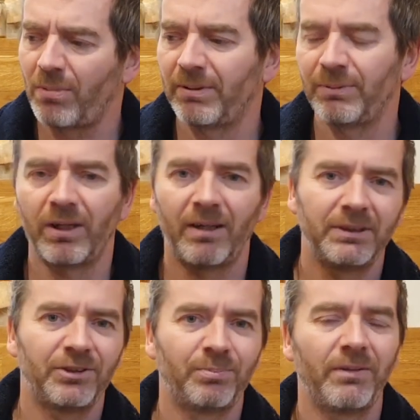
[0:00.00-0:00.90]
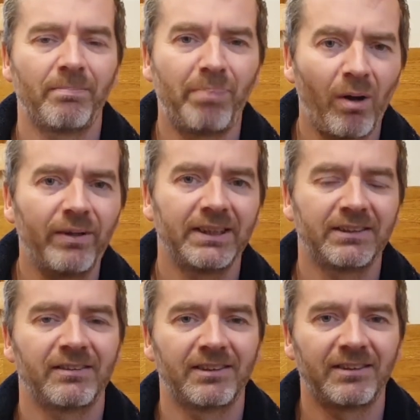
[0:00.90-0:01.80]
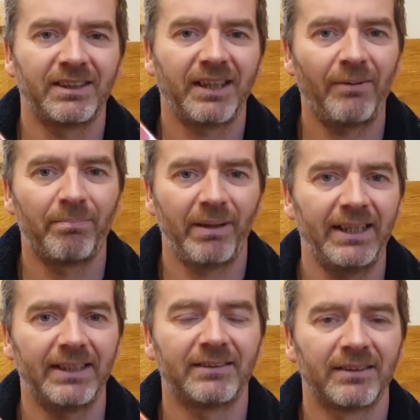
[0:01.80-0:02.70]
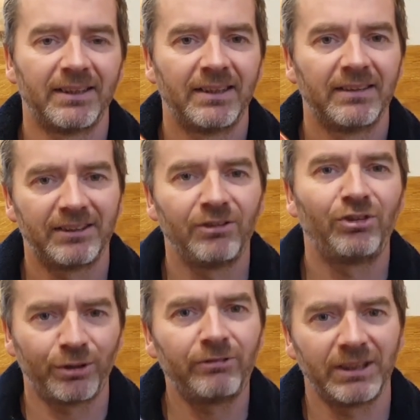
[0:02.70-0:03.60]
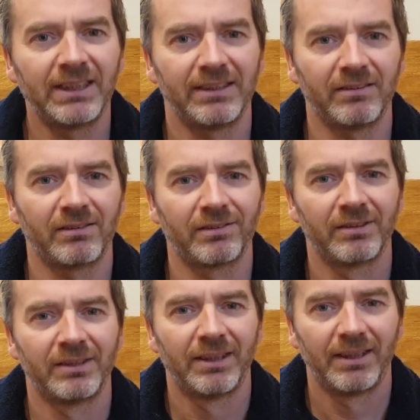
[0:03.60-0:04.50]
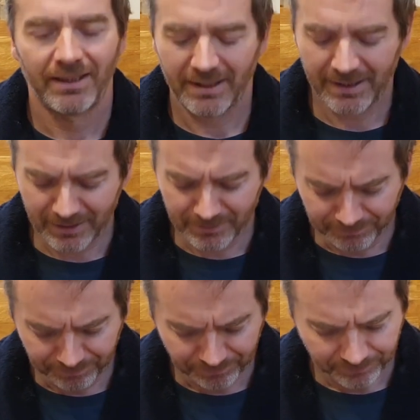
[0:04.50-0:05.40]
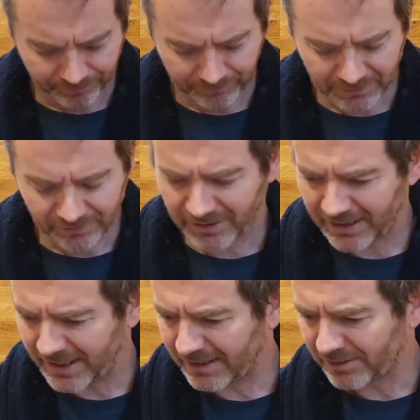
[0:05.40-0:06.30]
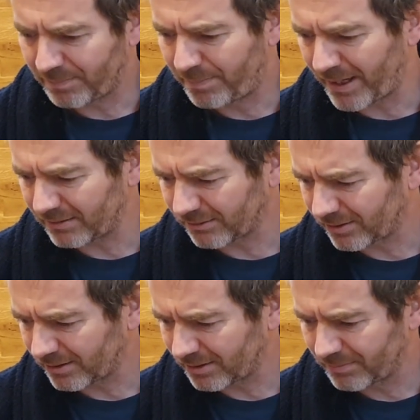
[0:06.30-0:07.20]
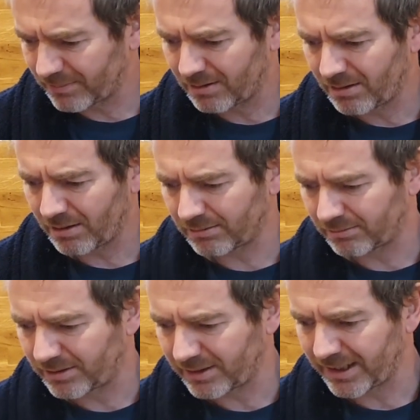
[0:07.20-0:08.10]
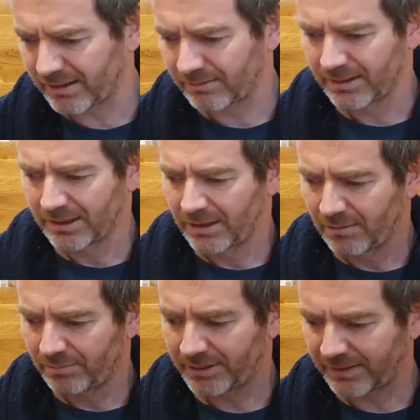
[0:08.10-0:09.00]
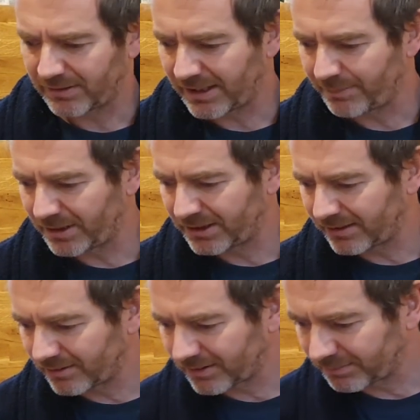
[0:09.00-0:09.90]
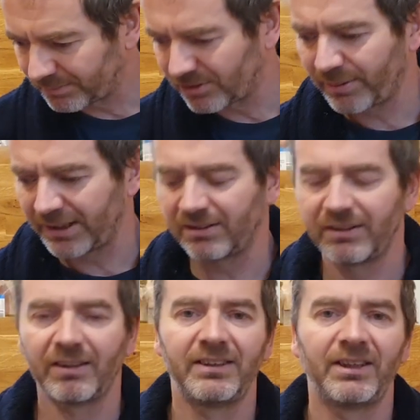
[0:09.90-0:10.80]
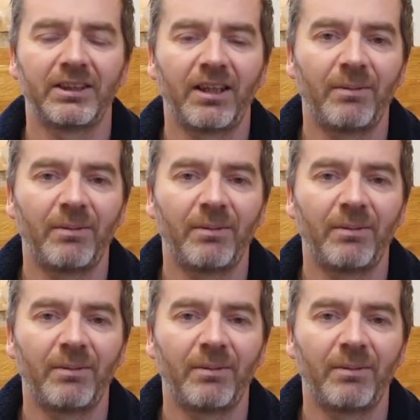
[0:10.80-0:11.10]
I mean, it's worth buying just to see how bad the tutorial is. So there, that's Bounce. Oh dear, putting us to tell you how much it is on a, it's $22.99.